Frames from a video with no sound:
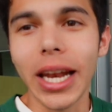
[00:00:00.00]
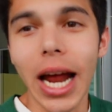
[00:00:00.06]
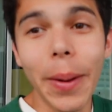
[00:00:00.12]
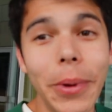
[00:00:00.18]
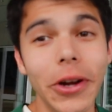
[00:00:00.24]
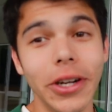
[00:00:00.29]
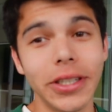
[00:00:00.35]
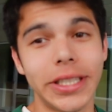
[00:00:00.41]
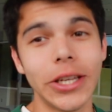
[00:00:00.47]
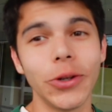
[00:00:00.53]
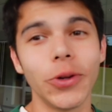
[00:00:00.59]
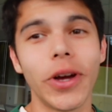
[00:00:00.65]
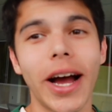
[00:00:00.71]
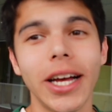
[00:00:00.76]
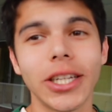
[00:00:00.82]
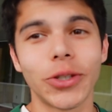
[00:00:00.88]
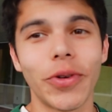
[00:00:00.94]
And I'm here to take you
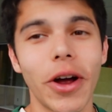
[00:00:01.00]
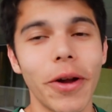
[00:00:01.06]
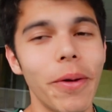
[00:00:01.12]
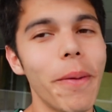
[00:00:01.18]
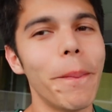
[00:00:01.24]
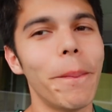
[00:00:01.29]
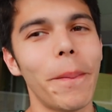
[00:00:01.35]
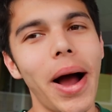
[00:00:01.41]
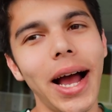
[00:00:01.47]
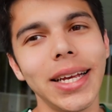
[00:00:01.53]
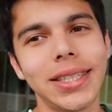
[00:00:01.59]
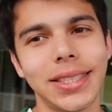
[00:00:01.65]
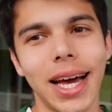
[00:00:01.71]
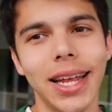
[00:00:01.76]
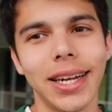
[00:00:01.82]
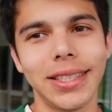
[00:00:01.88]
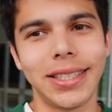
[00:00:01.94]
guys around my
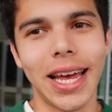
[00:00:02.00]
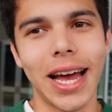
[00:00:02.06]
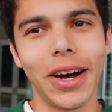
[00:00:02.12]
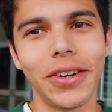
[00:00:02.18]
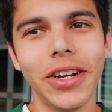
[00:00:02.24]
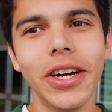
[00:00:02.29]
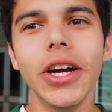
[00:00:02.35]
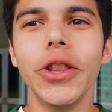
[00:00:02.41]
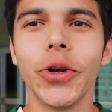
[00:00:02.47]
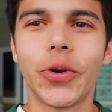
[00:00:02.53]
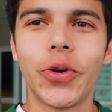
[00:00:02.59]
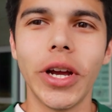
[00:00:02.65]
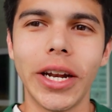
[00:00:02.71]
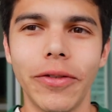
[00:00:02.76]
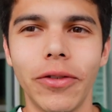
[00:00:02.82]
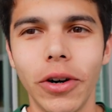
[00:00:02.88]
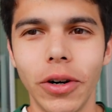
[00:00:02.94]
side of town, the creative